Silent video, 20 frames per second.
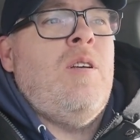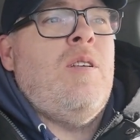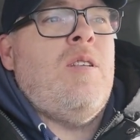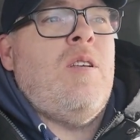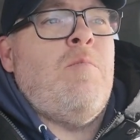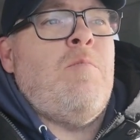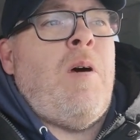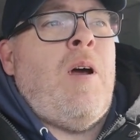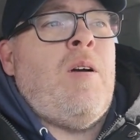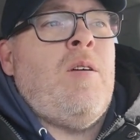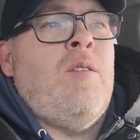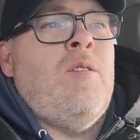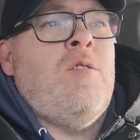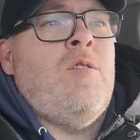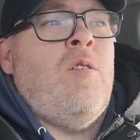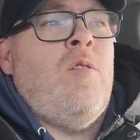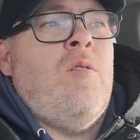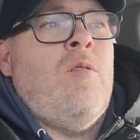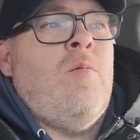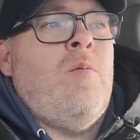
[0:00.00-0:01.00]
sitting back with the
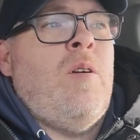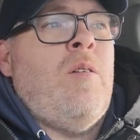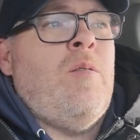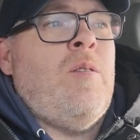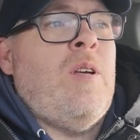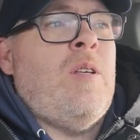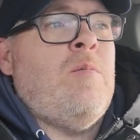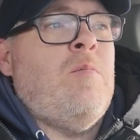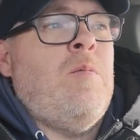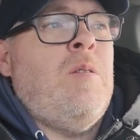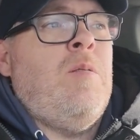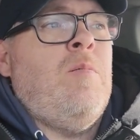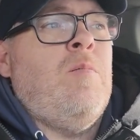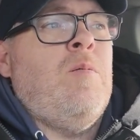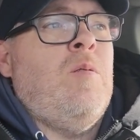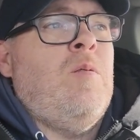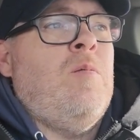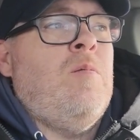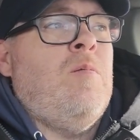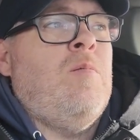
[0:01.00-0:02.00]
drone or whatever the case may be,
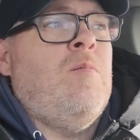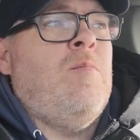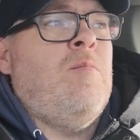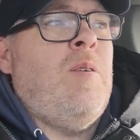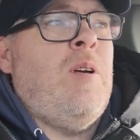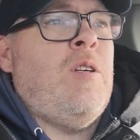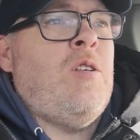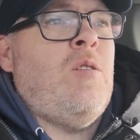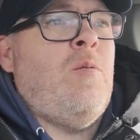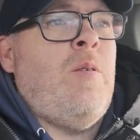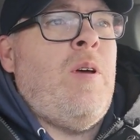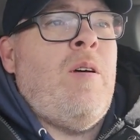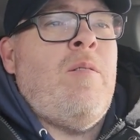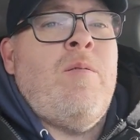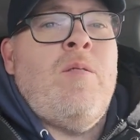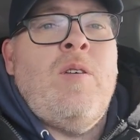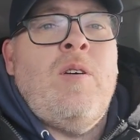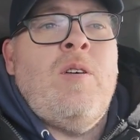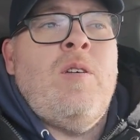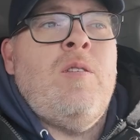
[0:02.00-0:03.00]
we'll make sure we
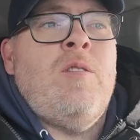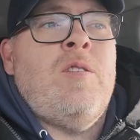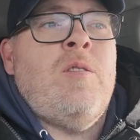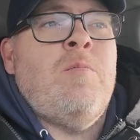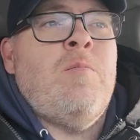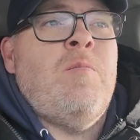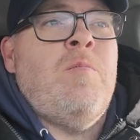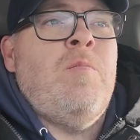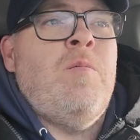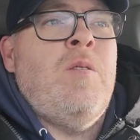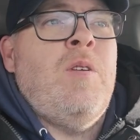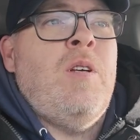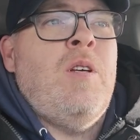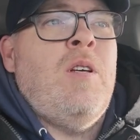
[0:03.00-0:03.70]
have some